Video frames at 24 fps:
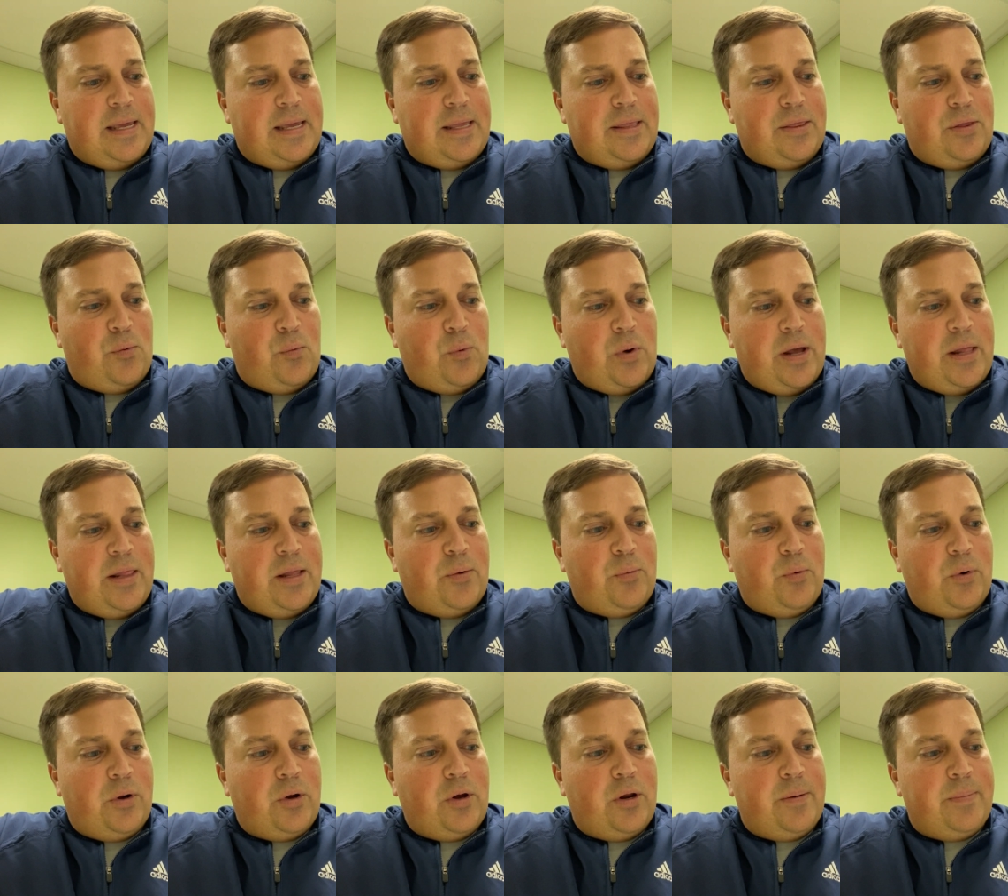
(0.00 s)
the way that
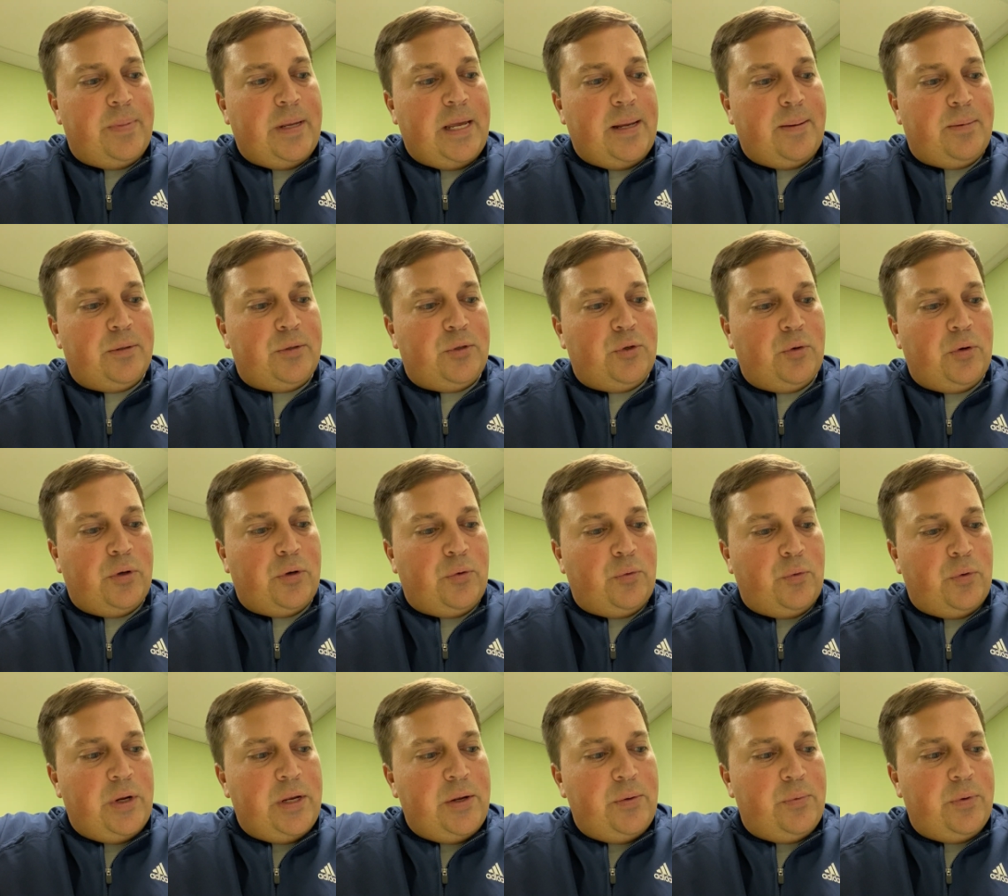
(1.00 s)
we're going to be able to
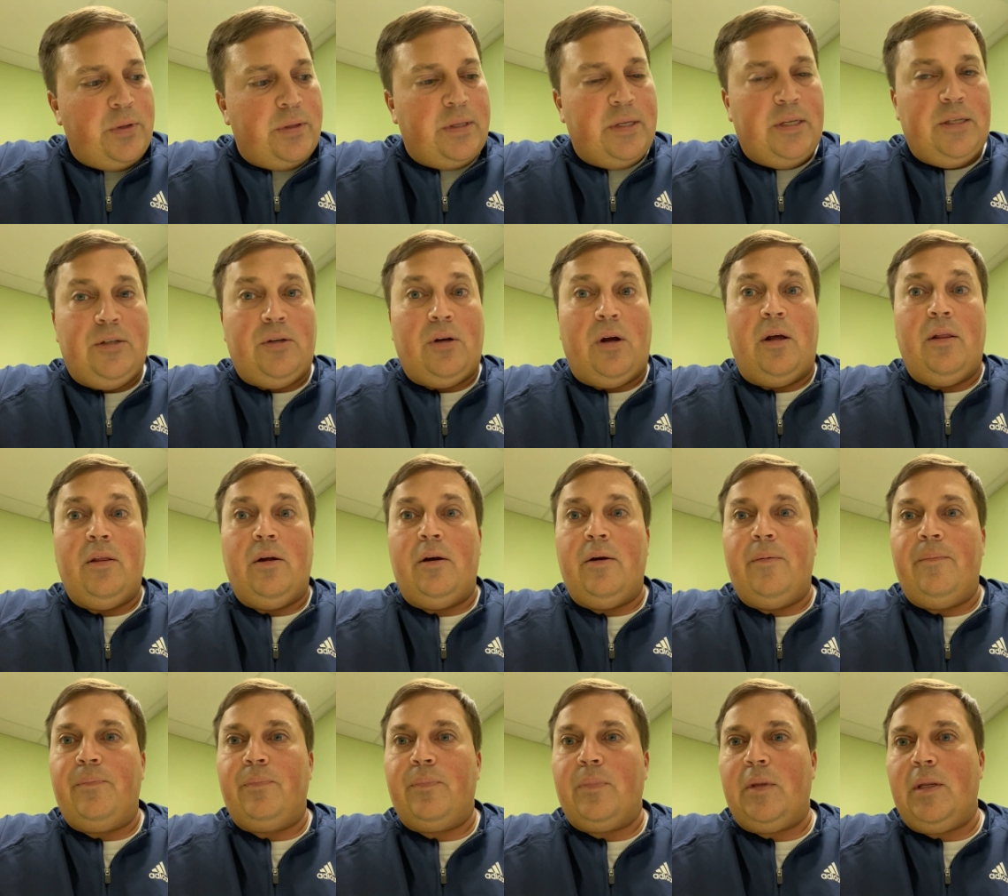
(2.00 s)
agree with each other
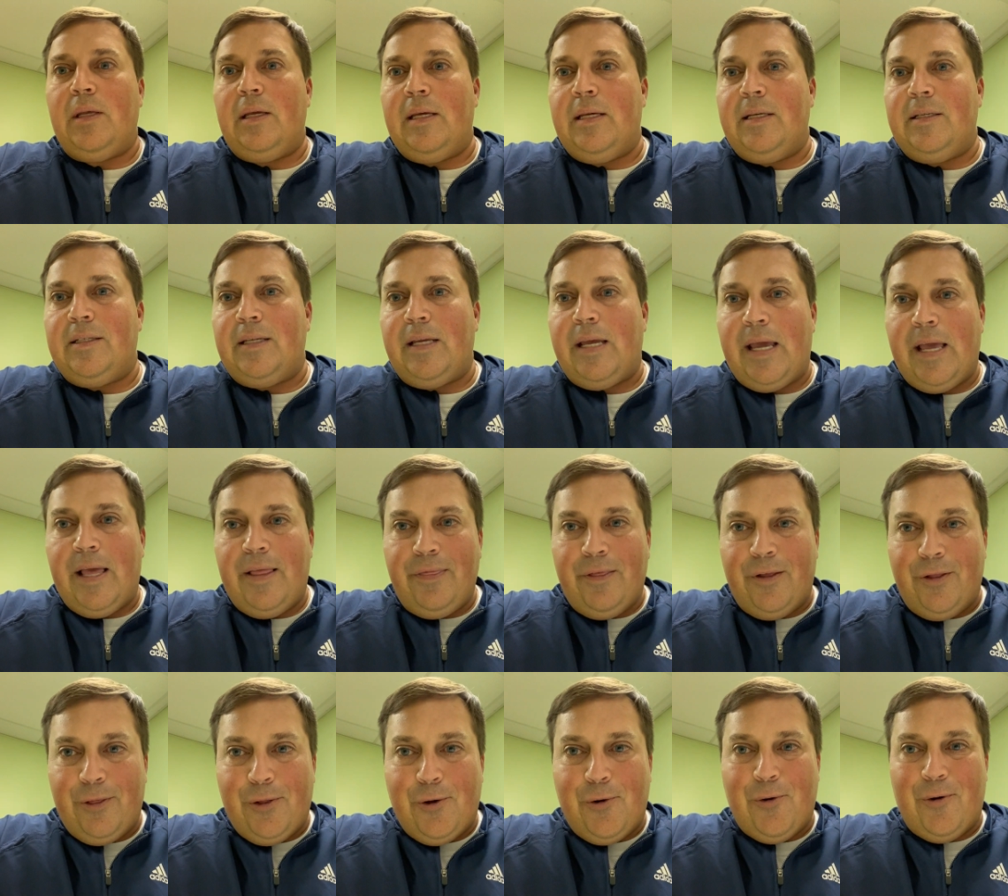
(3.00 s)
is in
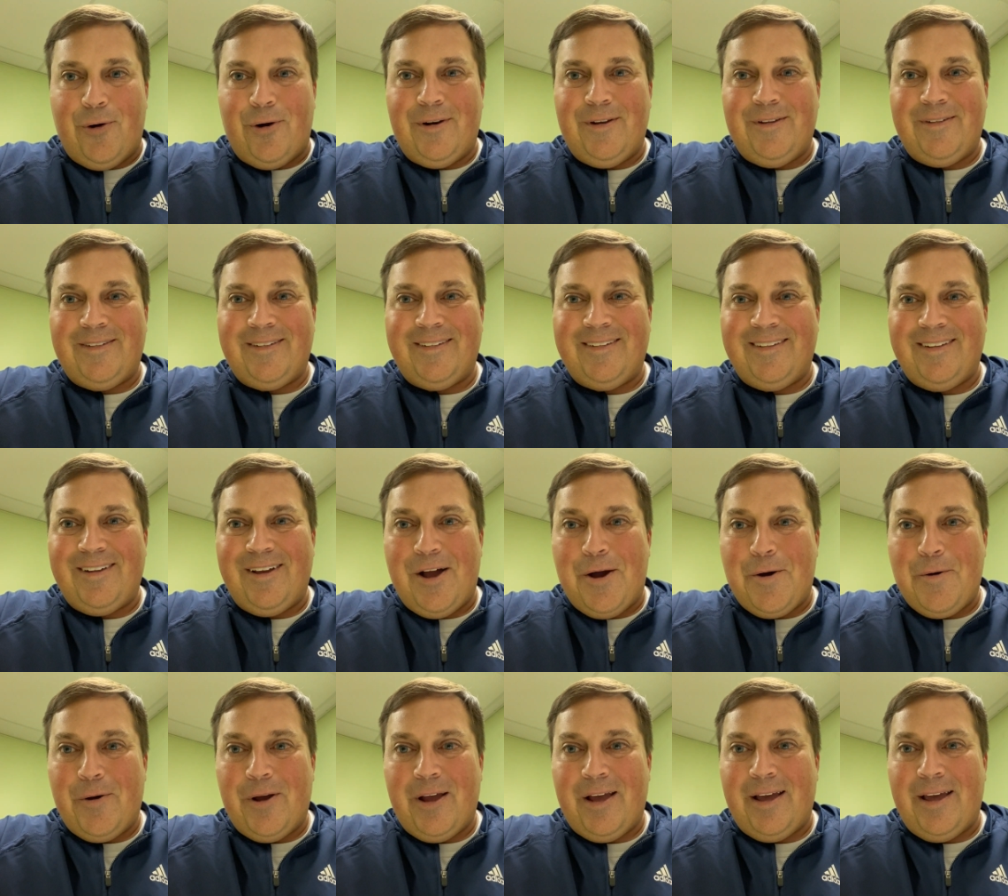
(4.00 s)
the Lord.
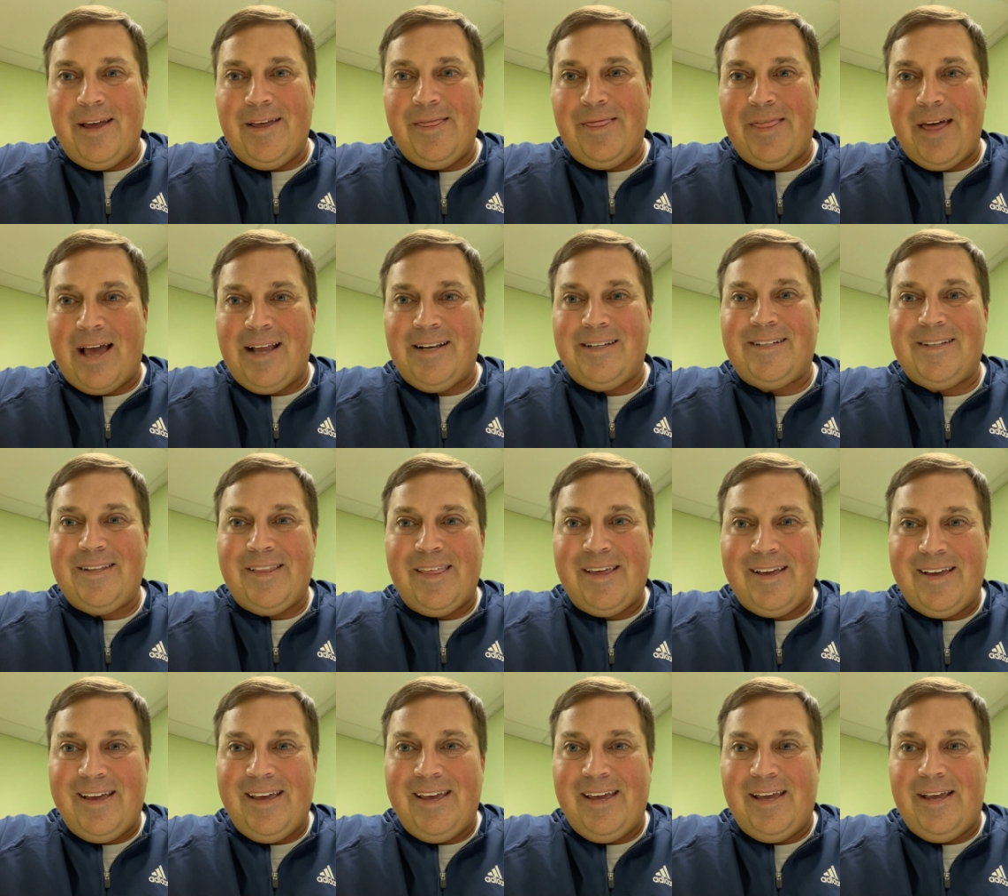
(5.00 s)
Okay, that's the
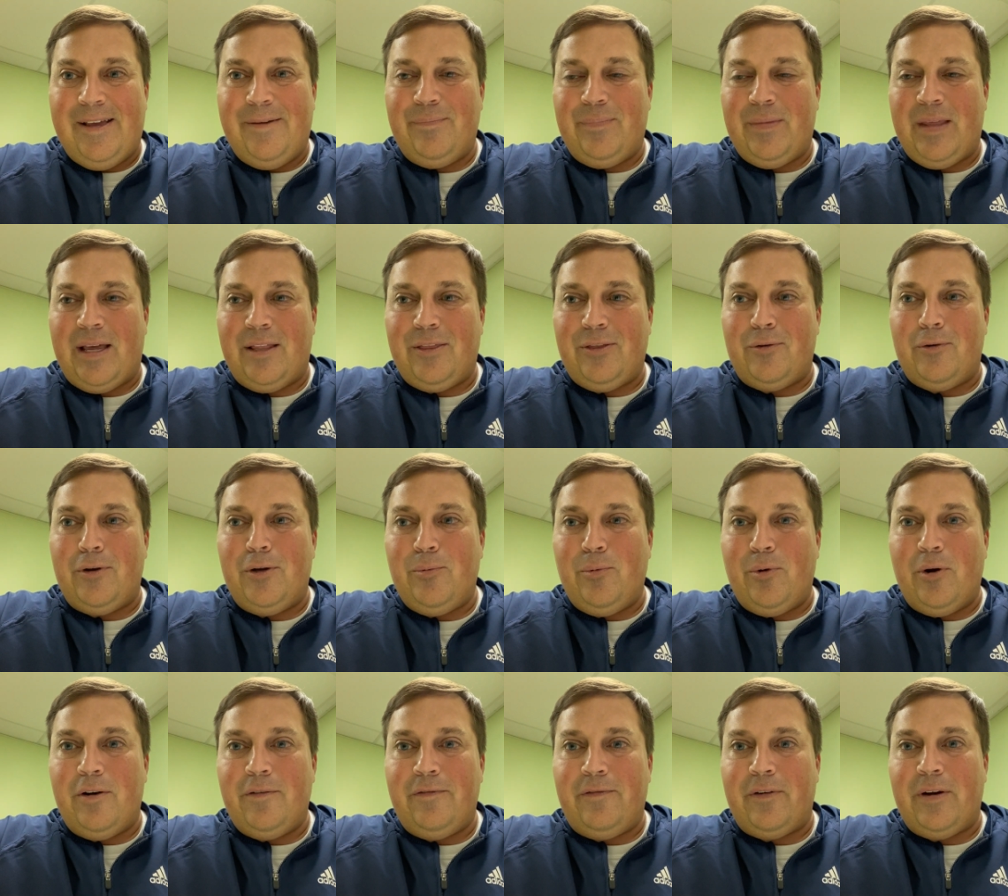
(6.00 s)
key, that three
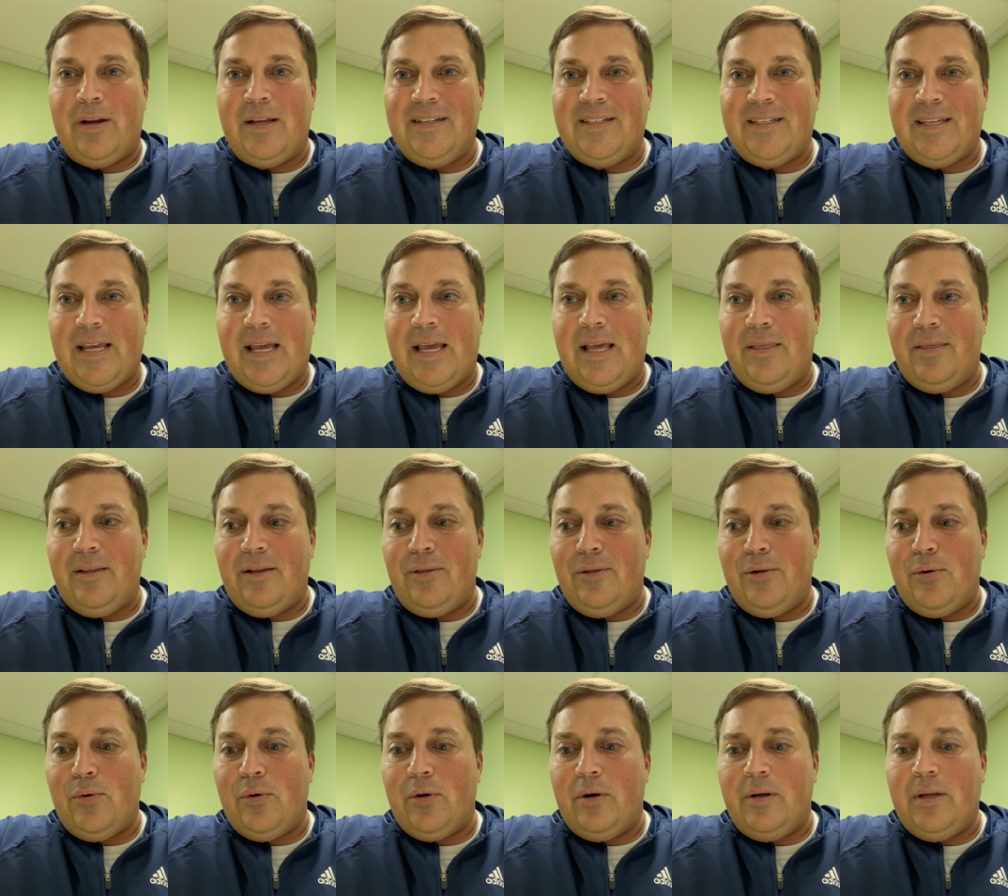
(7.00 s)
word phrase, in the
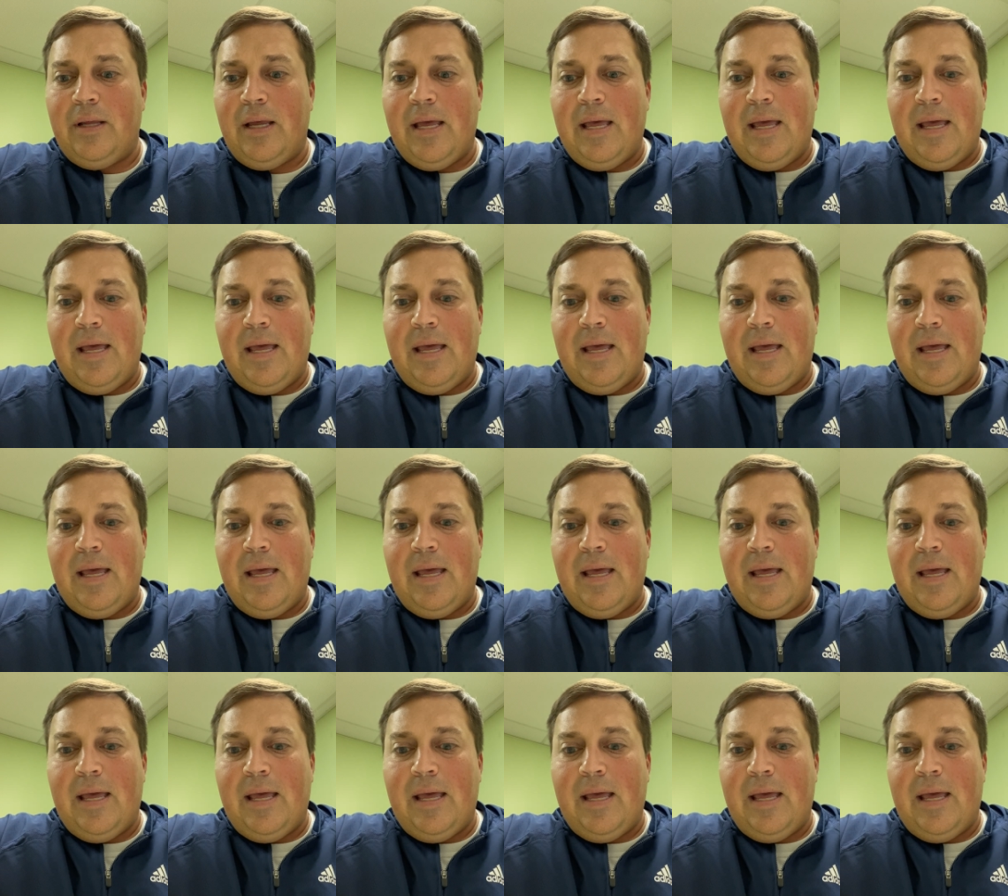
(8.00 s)
Lord.